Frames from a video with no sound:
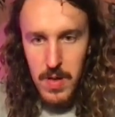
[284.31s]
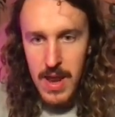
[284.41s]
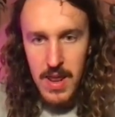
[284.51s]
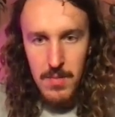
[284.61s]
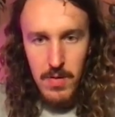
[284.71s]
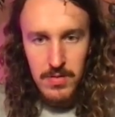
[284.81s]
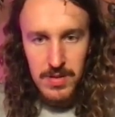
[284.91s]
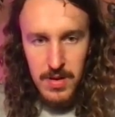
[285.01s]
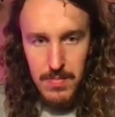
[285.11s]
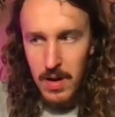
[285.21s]
and then we
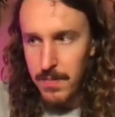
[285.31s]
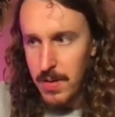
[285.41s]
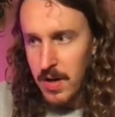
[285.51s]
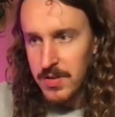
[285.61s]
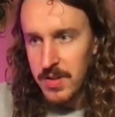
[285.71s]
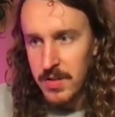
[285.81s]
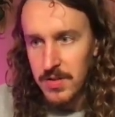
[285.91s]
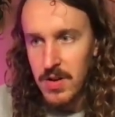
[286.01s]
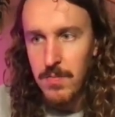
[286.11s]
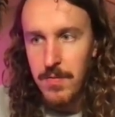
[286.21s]
also pass it this
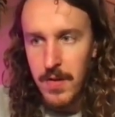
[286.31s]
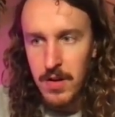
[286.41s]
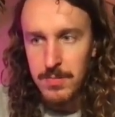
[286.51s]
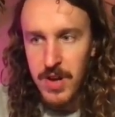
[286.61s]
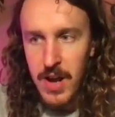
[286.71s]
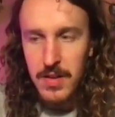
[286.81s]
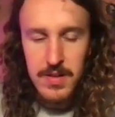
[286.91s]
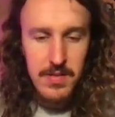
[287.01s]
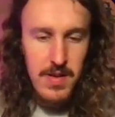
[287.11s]
config object.